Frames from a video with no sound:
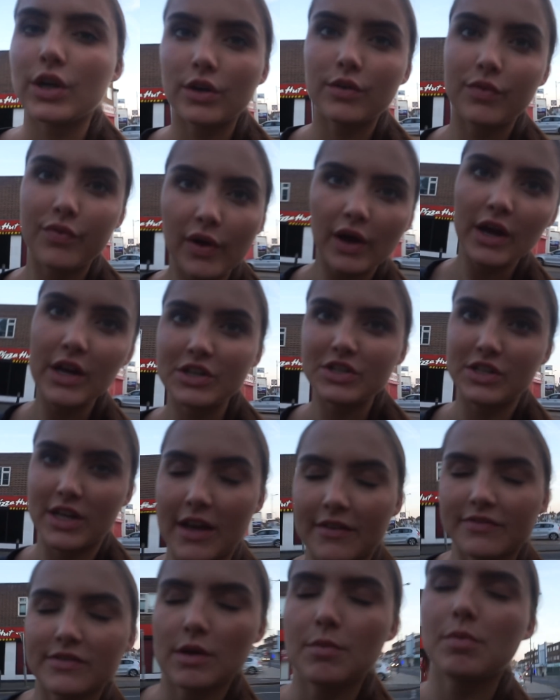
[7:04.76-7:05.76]
good first
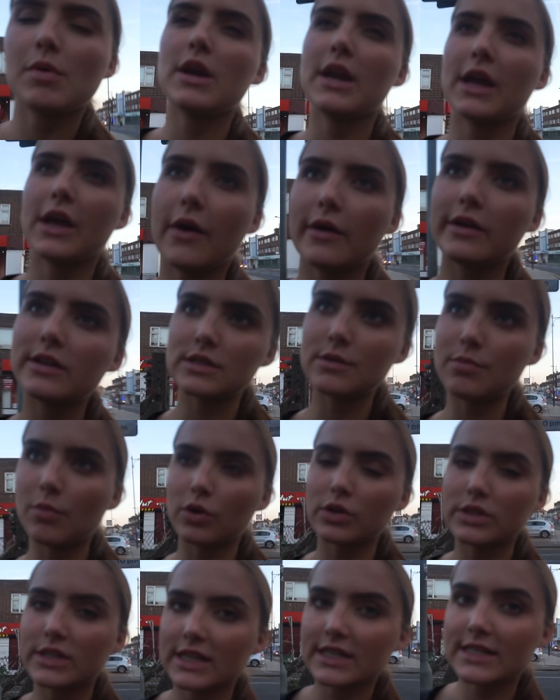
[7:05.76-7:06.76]
shift. I'll probably go into
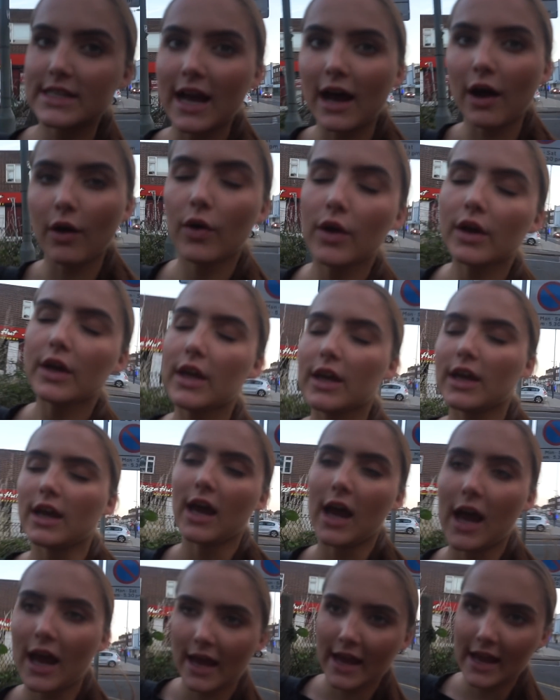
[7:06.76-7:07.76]
more detail
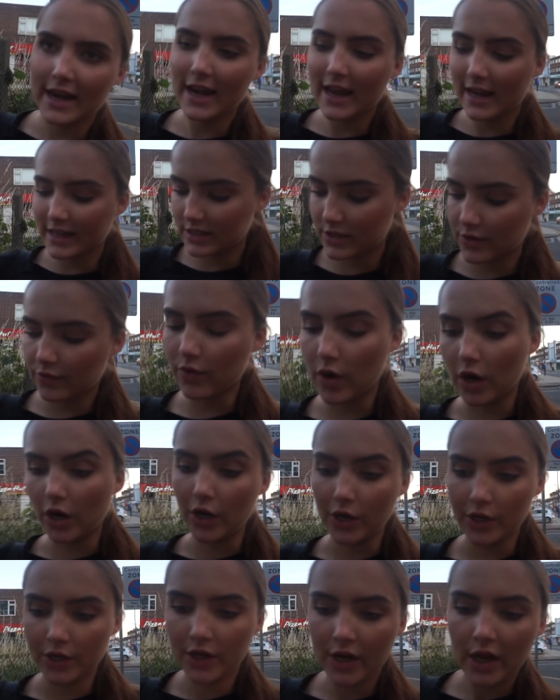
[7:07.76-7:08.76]
later
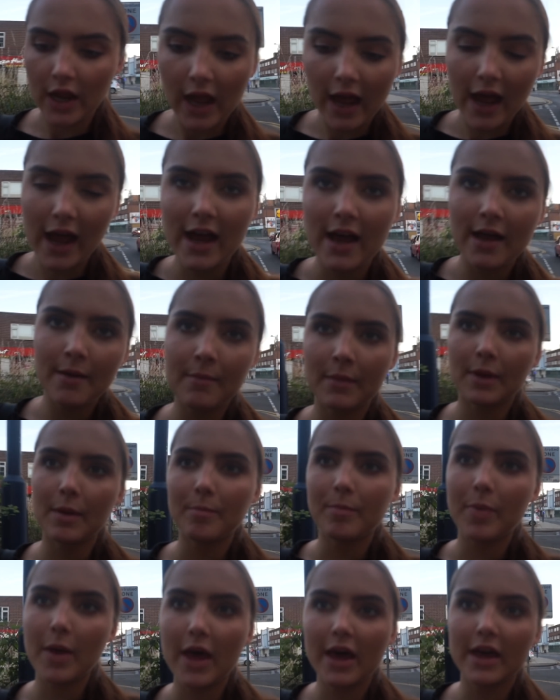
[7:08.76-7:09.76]
on,
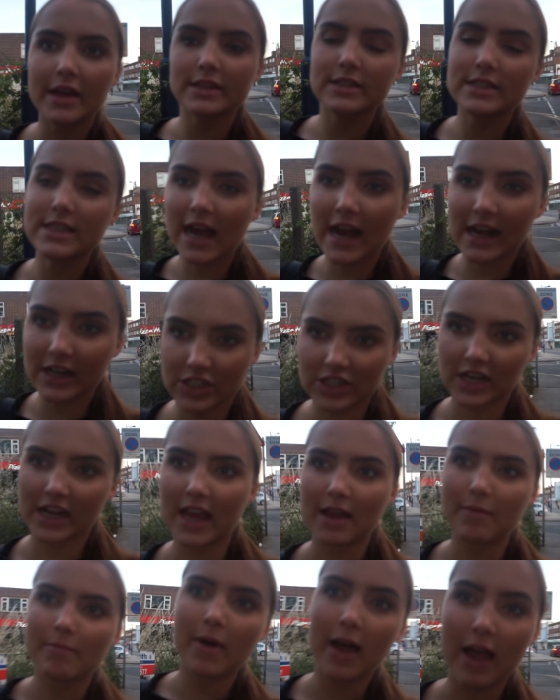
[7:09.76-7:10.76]
but actually
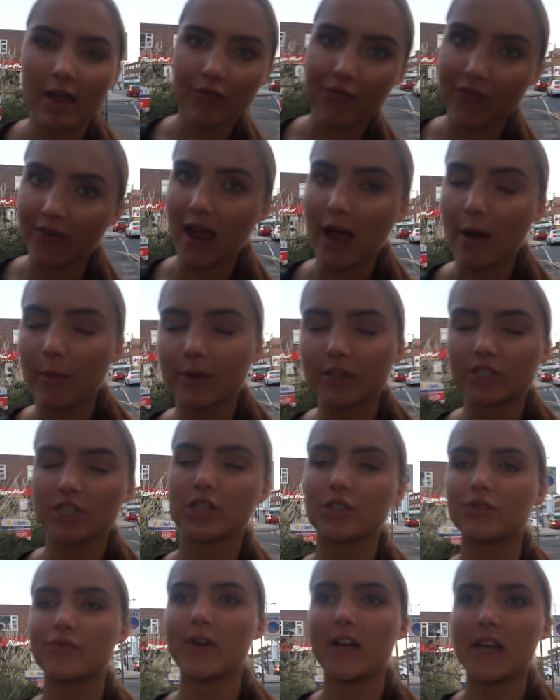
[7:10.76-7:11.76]
at my flat, which
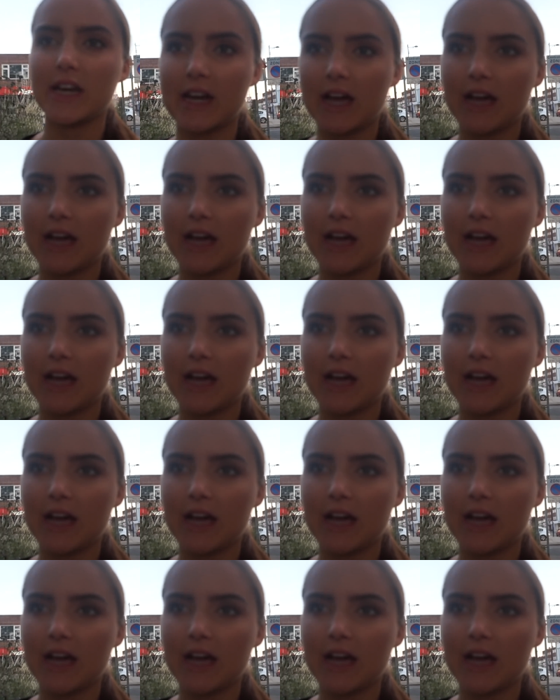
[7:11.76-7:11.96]
is really